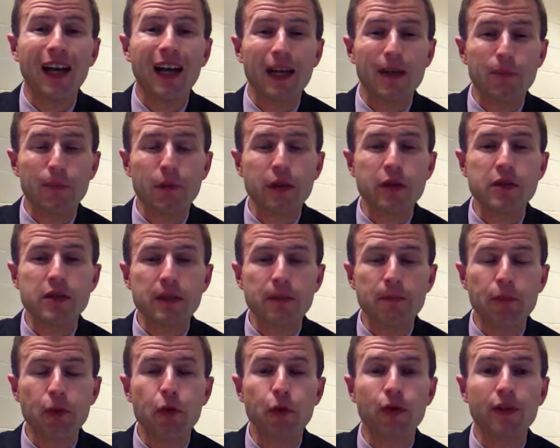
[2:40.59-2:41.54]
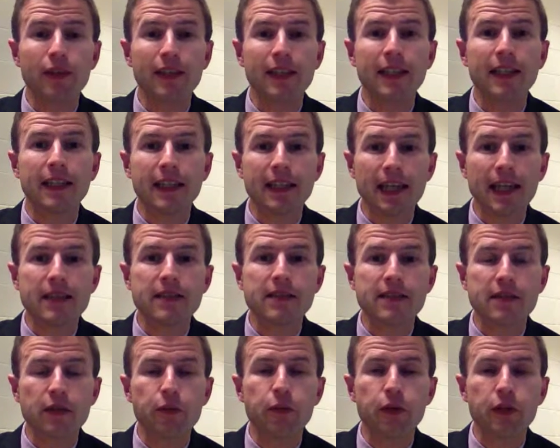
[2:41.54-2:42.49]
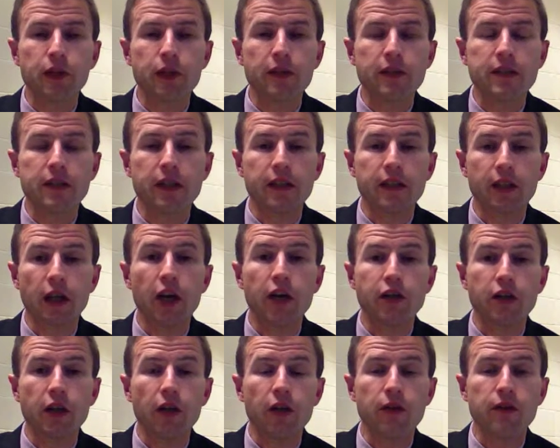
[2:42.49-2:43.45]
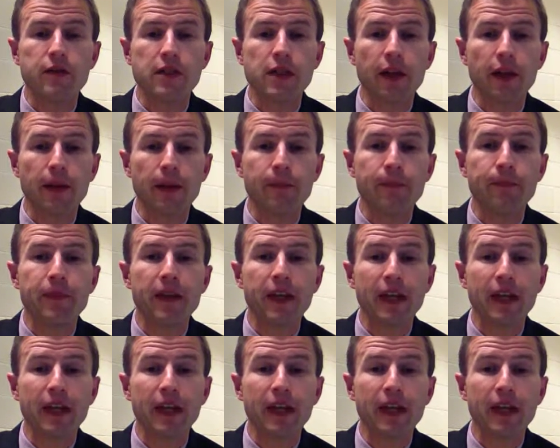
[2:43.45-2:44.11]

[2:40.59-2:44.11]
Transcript: and most importantly, get the work done and on time.